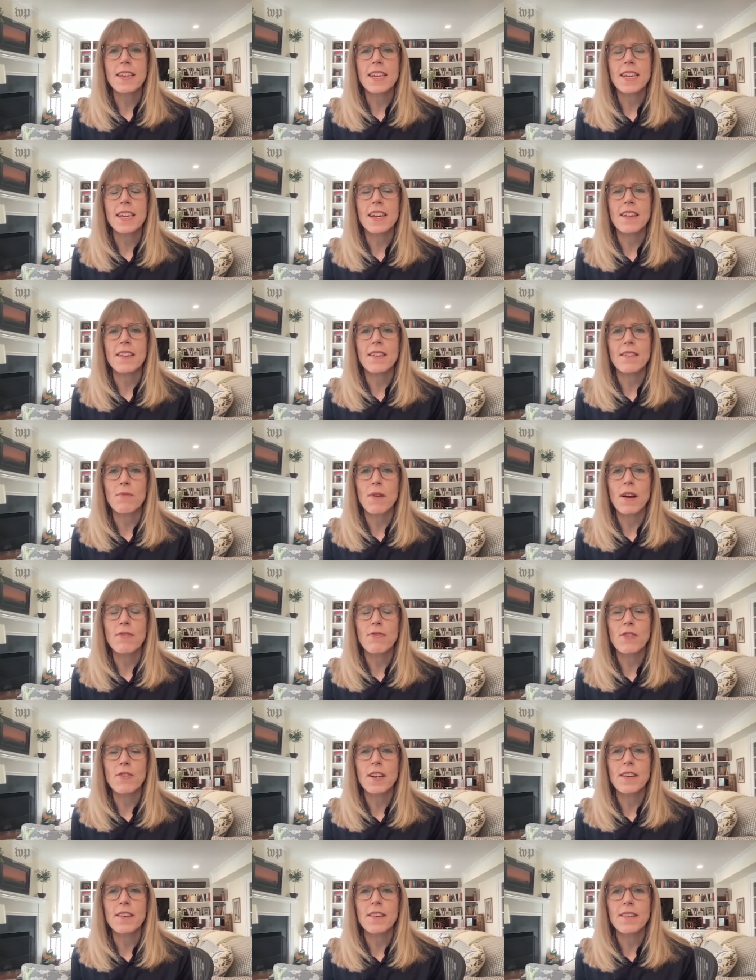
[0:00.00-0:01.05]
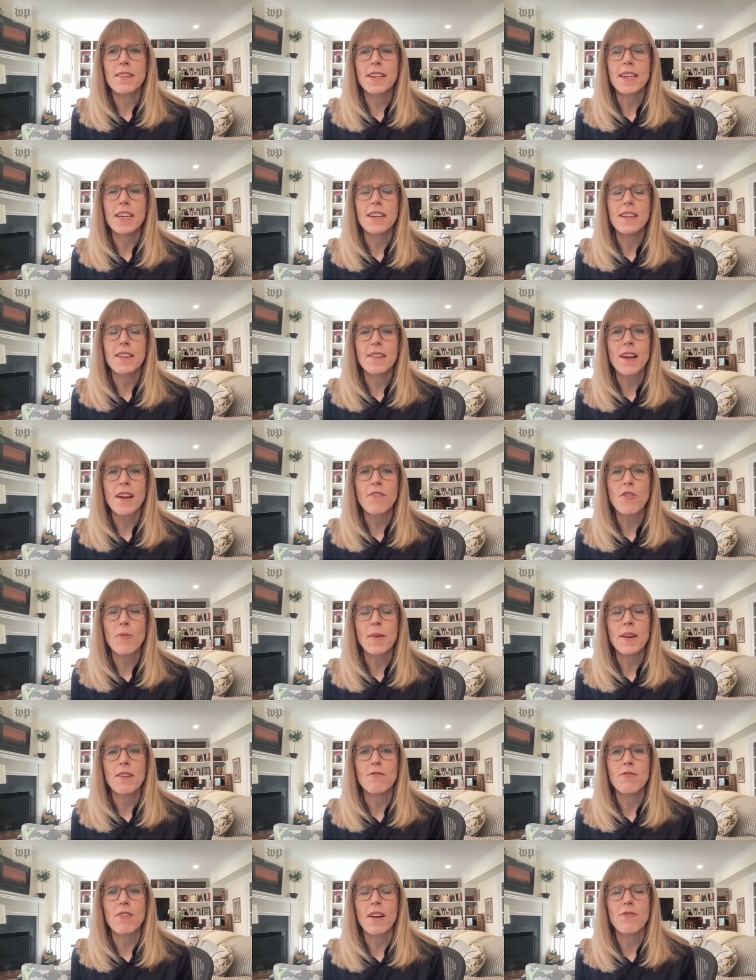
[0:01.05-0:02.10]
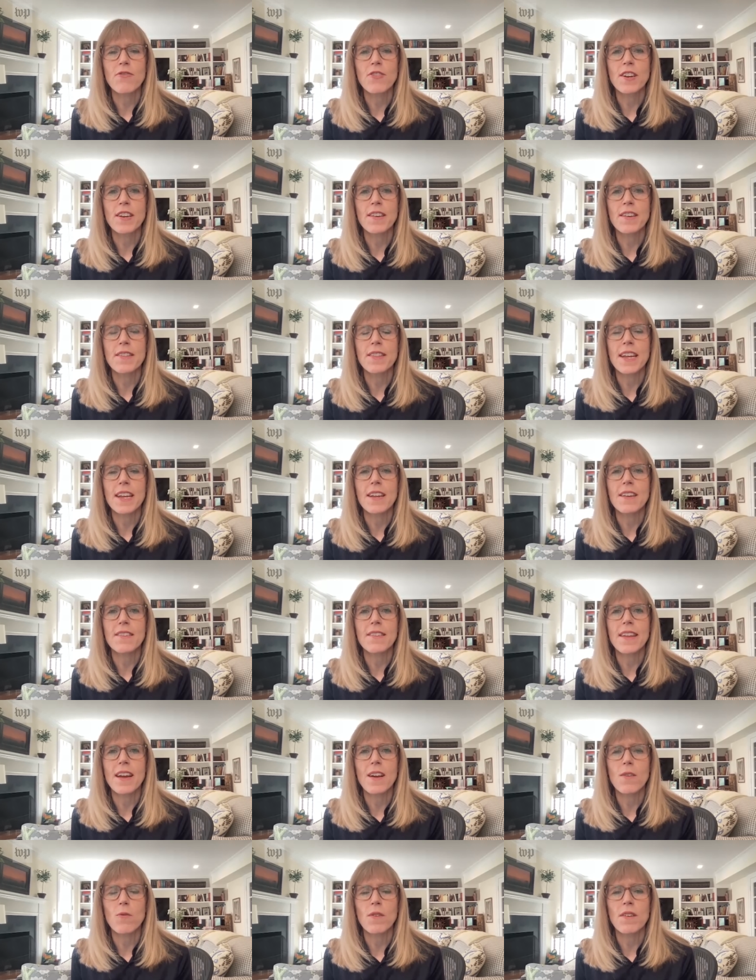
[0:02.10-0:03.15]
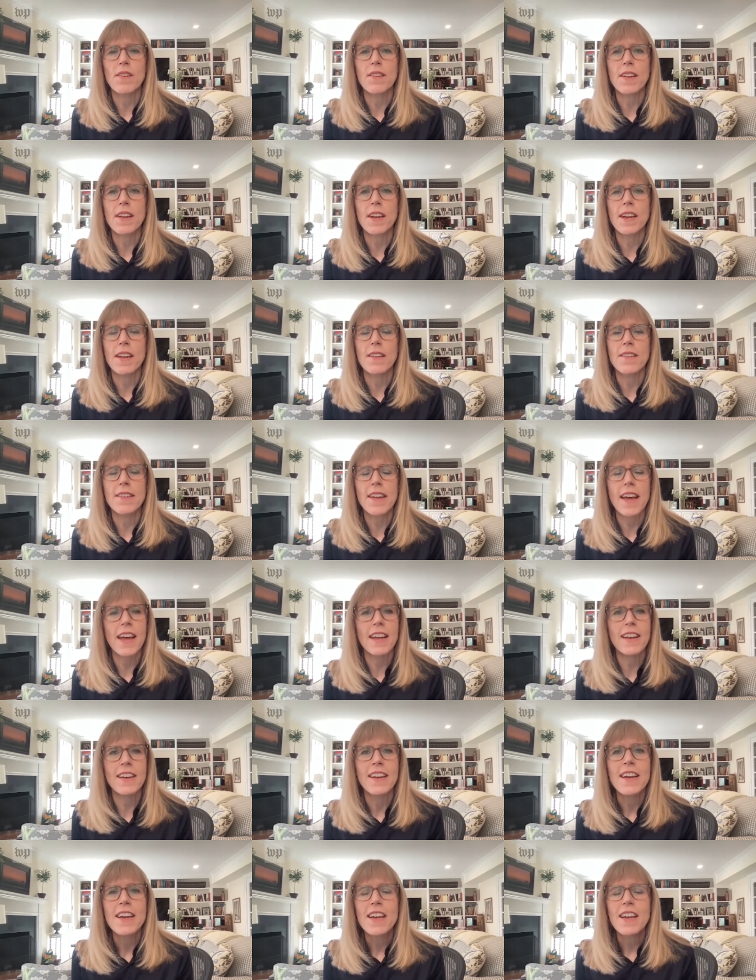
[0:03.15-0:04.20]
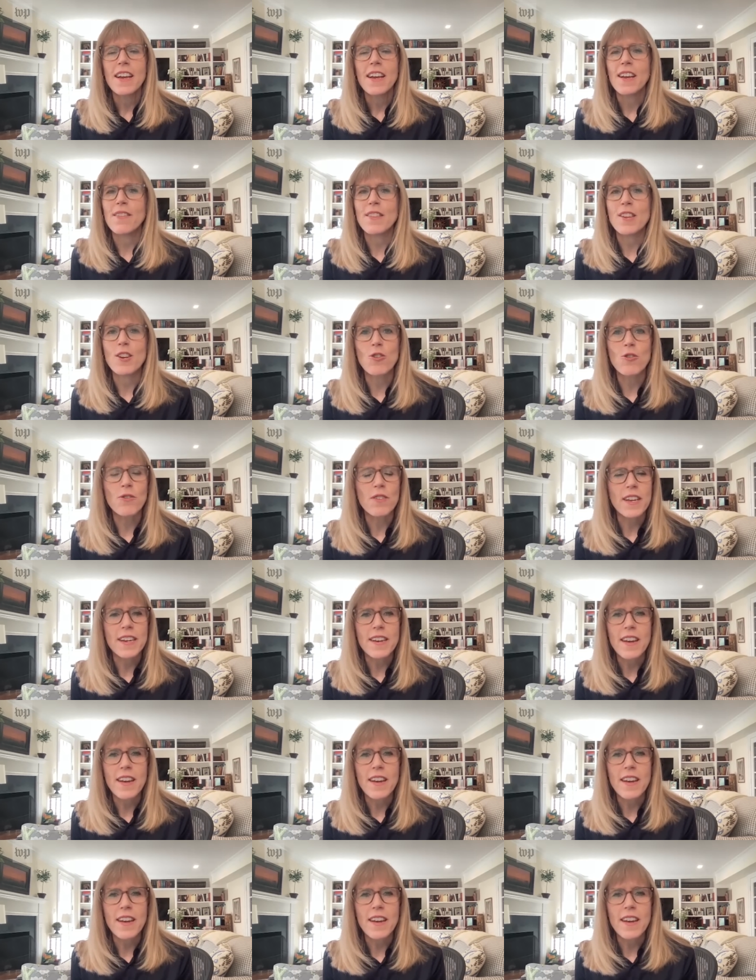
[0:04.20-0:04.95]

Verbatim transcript: He has referenced, he and his government have referenced things that were say, said in the early